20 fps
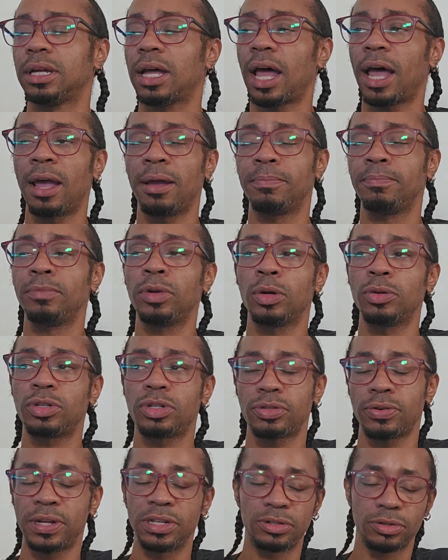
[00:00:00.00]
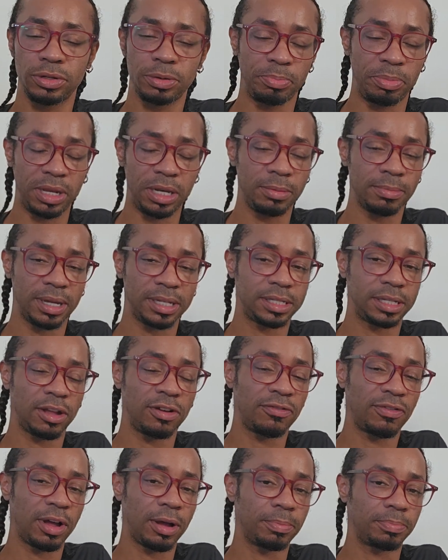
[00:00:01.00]
I'm no stranger to beating
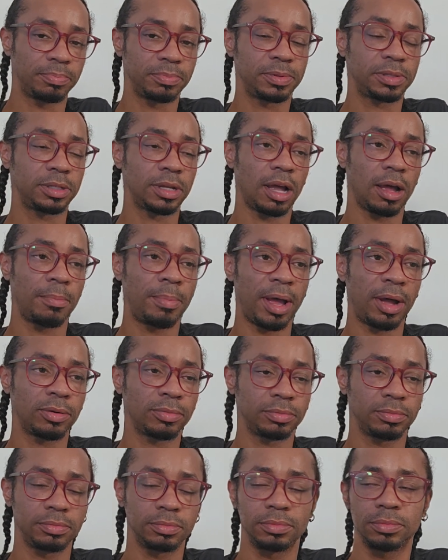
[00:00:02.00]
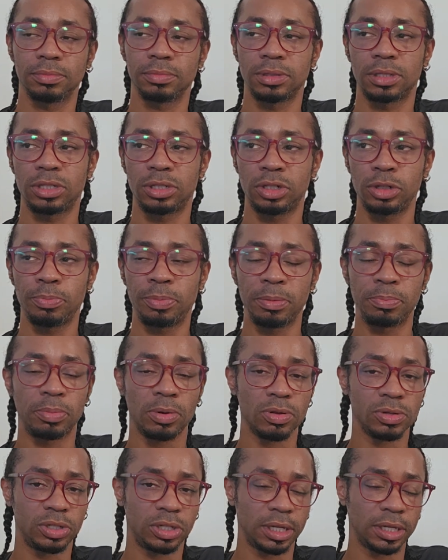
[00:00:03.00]
myself up about stupid
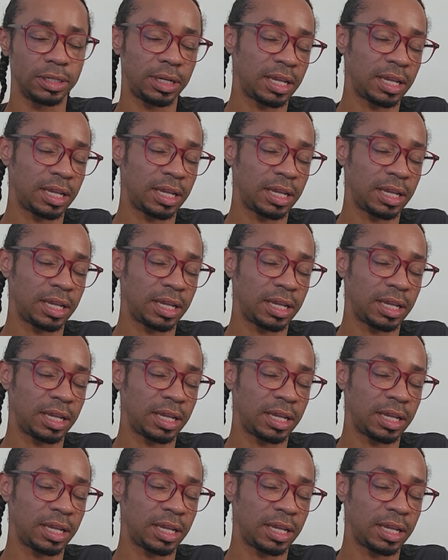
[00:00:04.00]
bullshit.